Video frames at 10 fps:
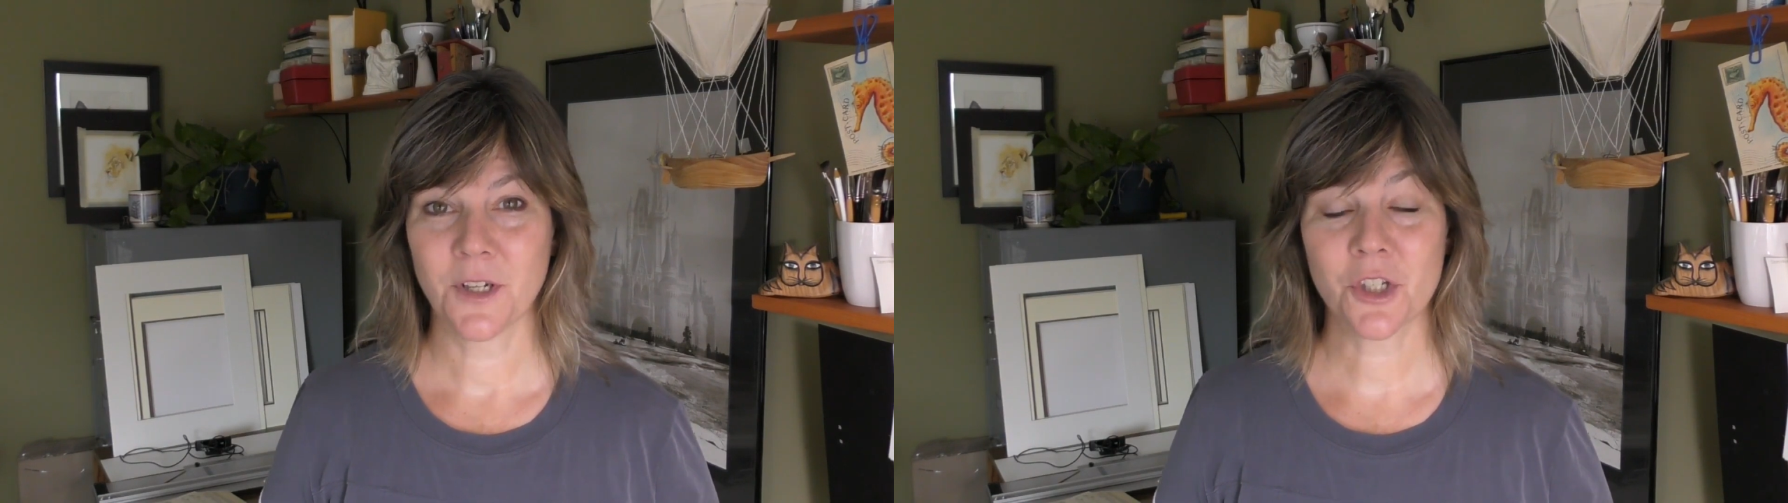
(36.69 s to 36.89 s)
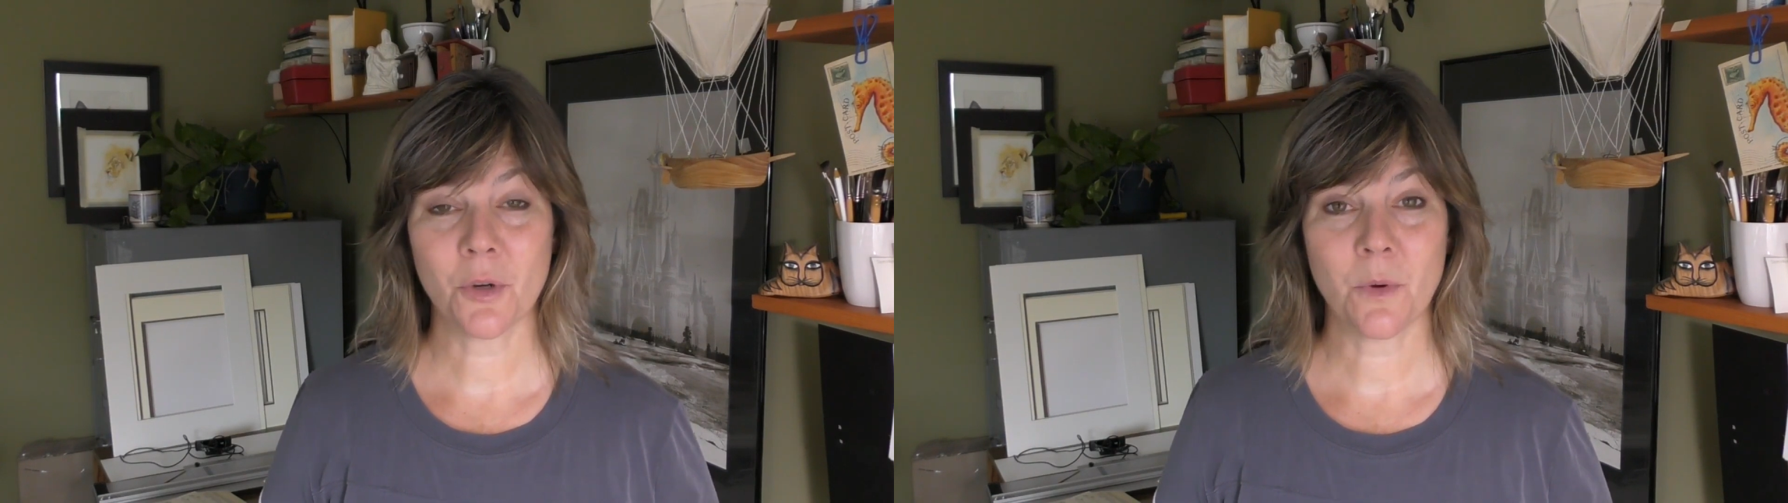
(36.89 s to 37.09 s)

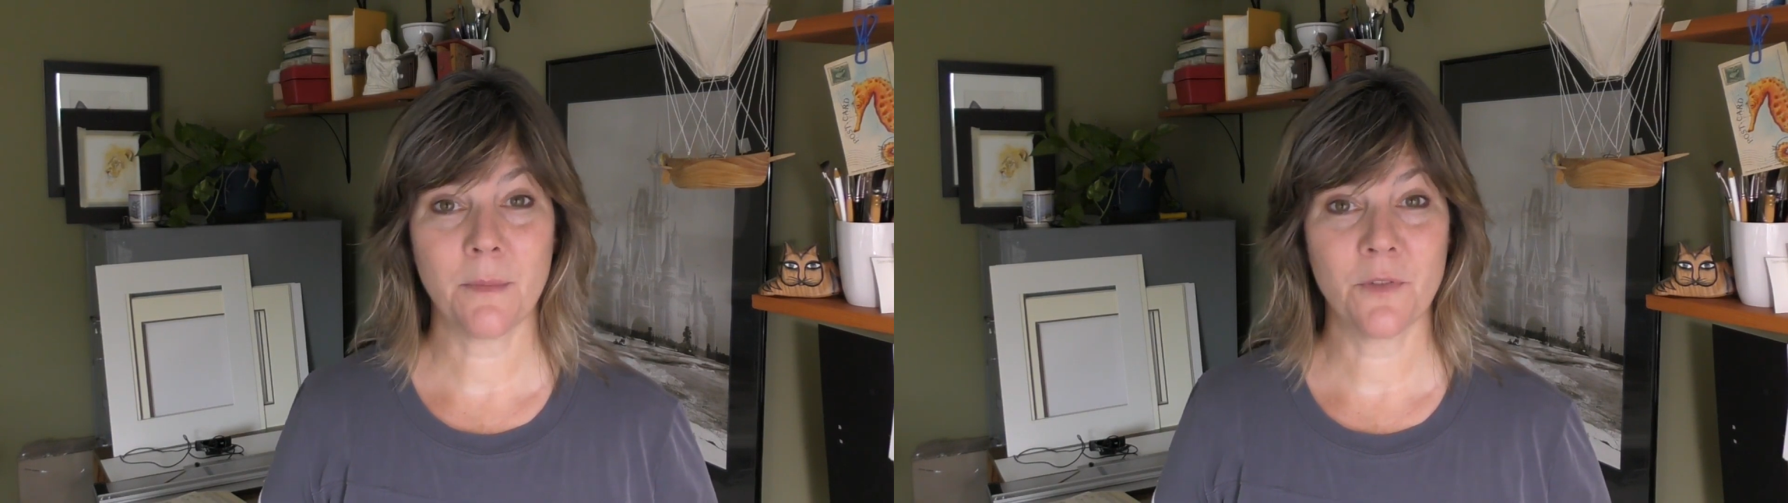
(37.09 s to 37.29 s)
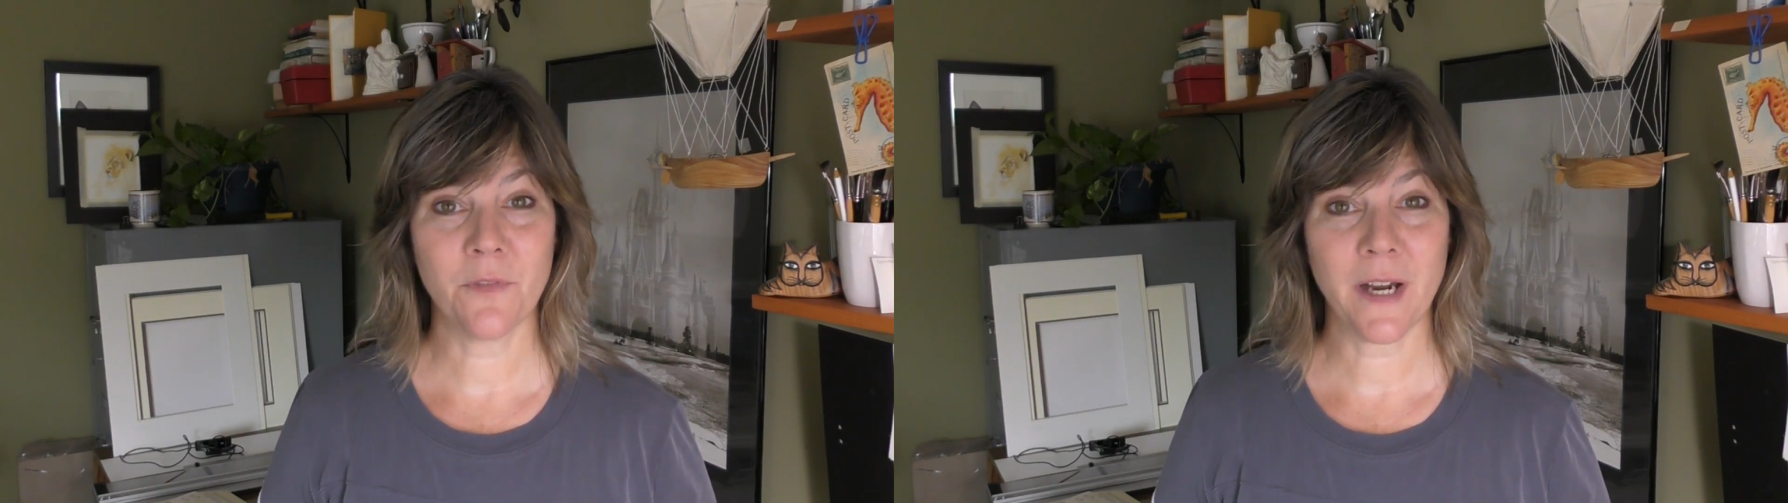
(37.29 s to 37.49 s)
So
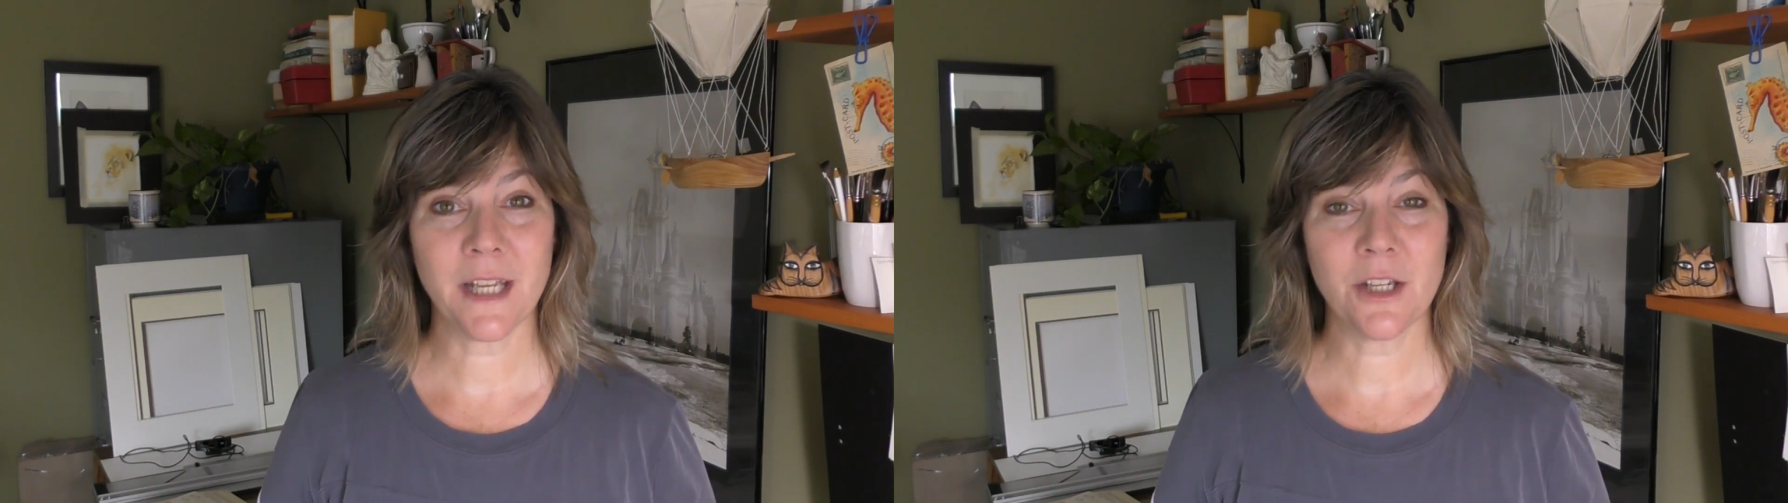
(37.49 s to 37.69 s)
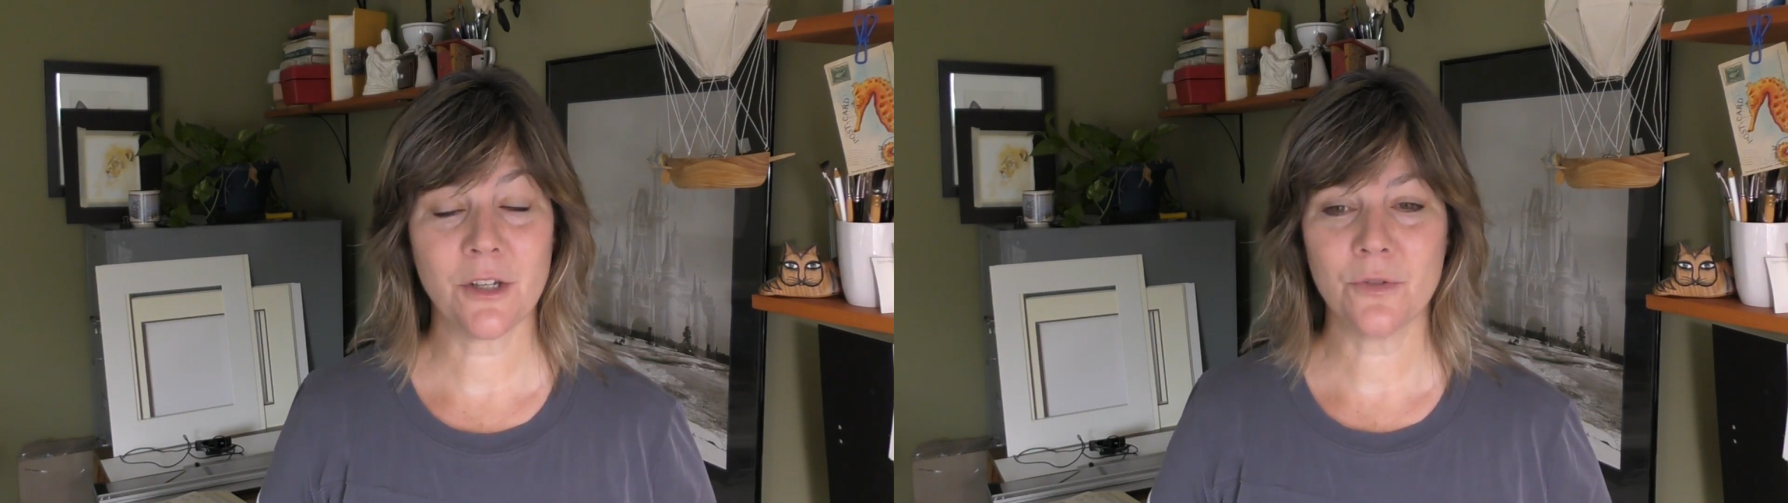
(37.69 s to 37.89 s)
I'm
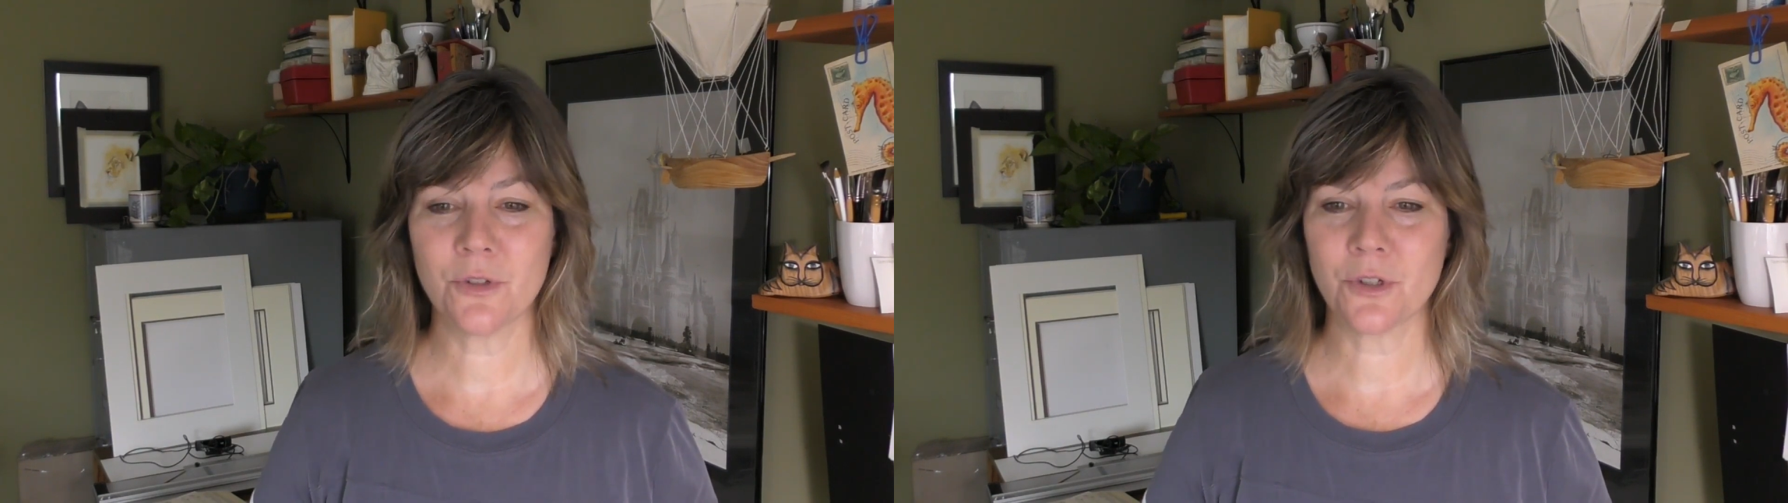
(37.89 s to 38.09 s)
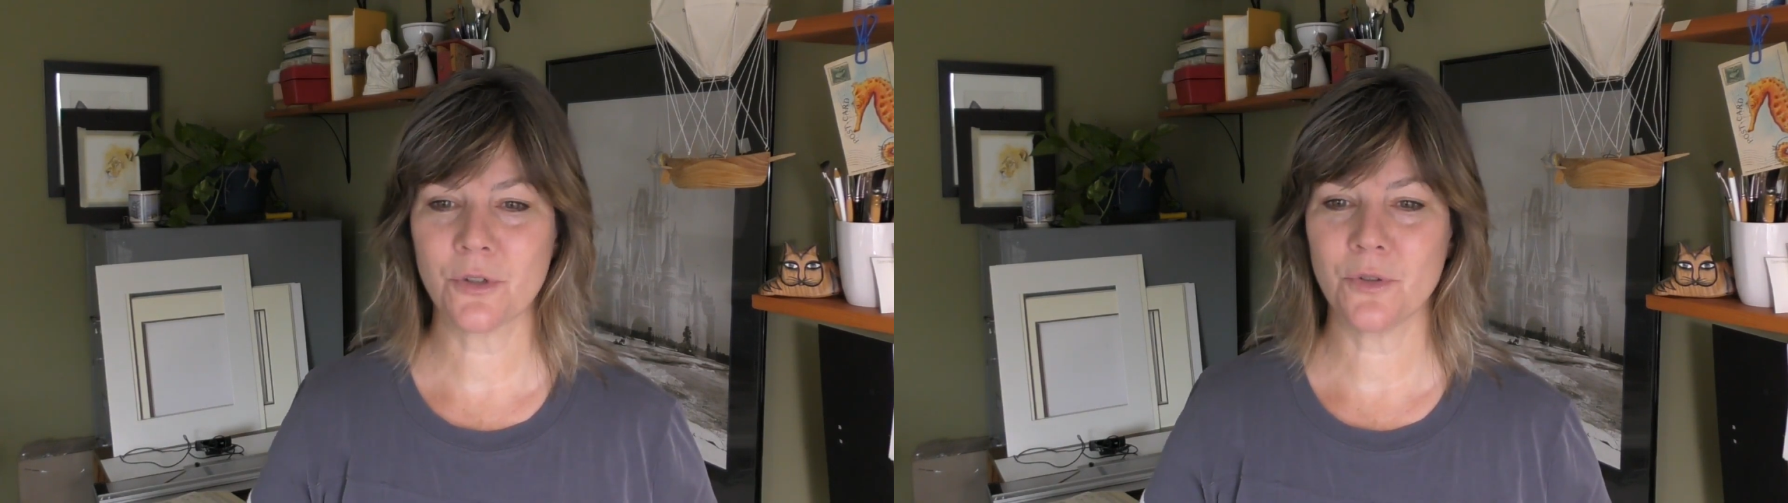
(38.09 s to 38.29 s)
inviting you
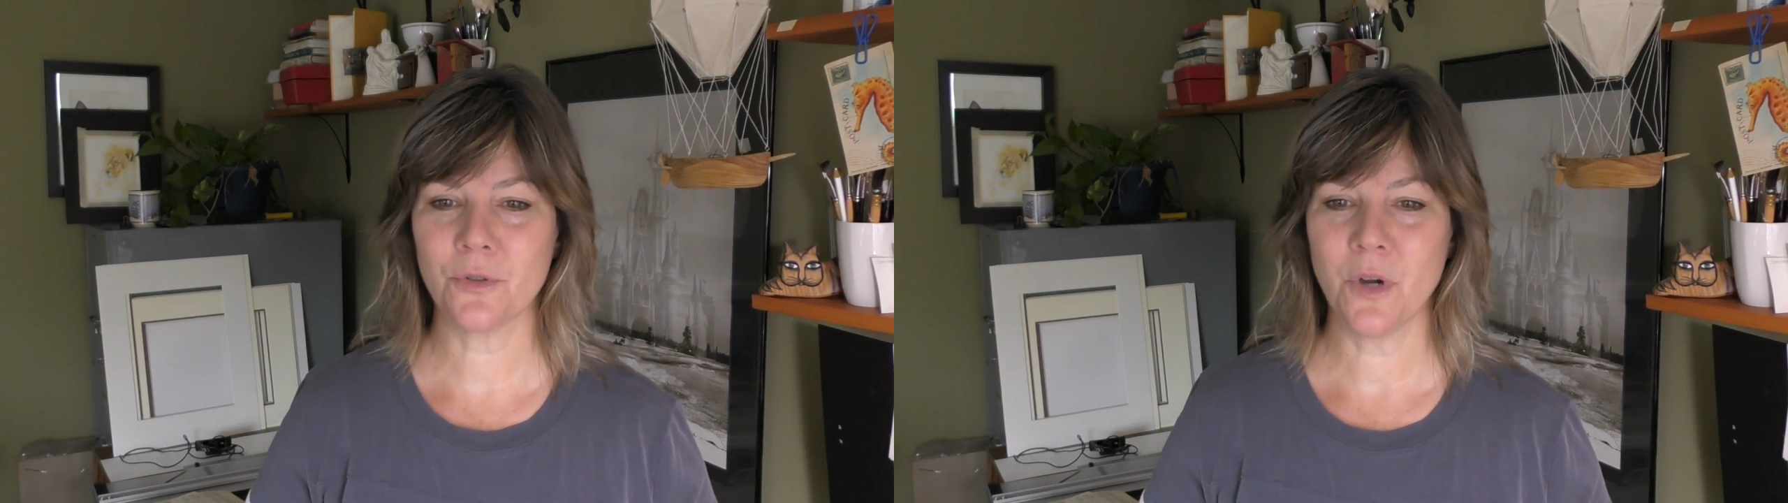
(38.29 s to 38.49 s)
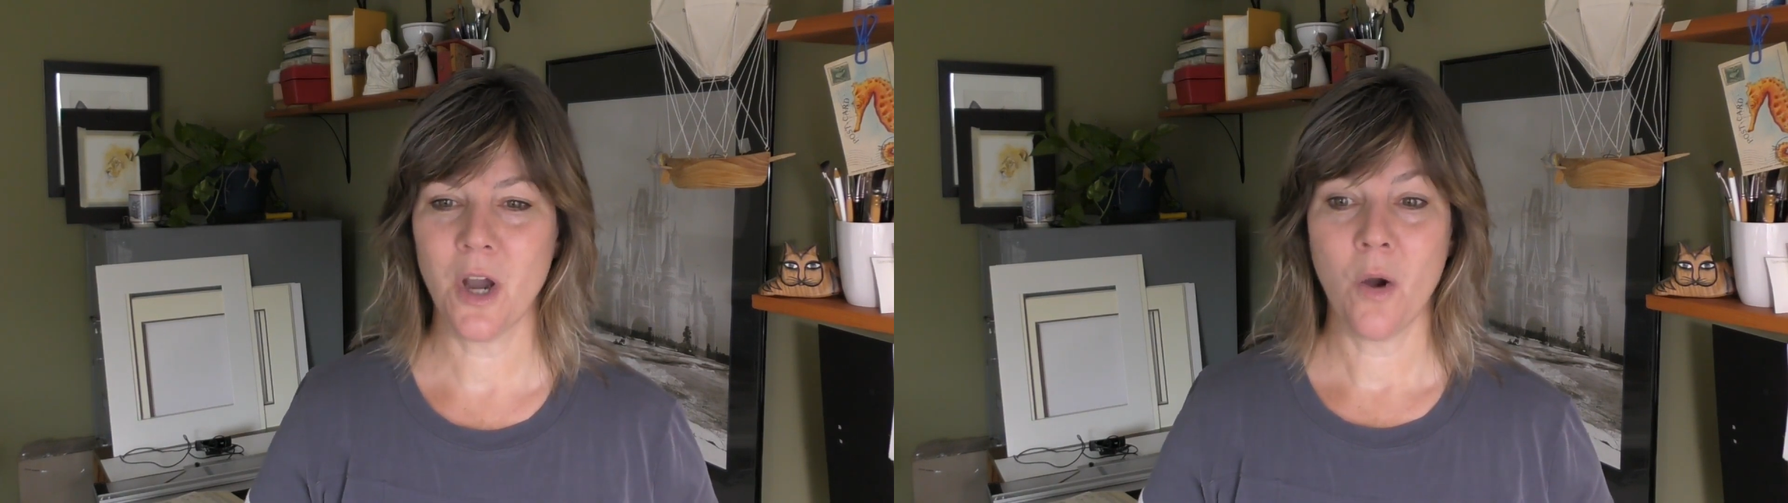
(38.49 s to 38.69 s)

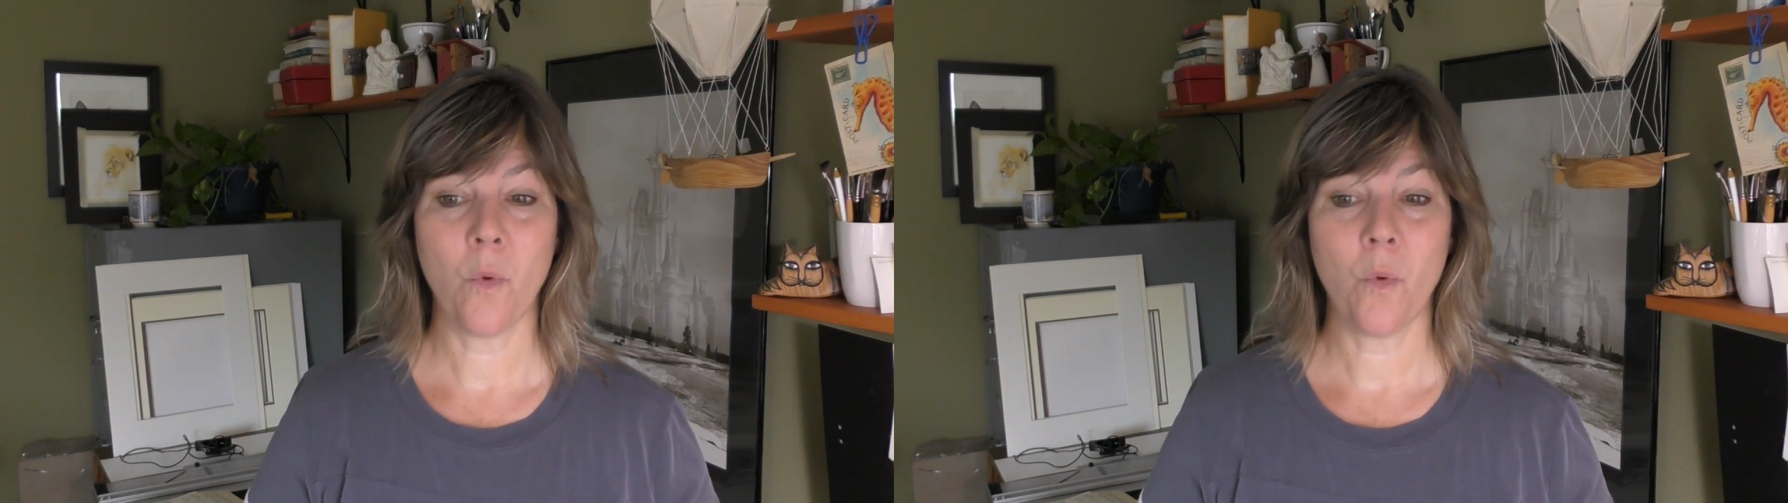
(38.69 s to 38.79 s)
to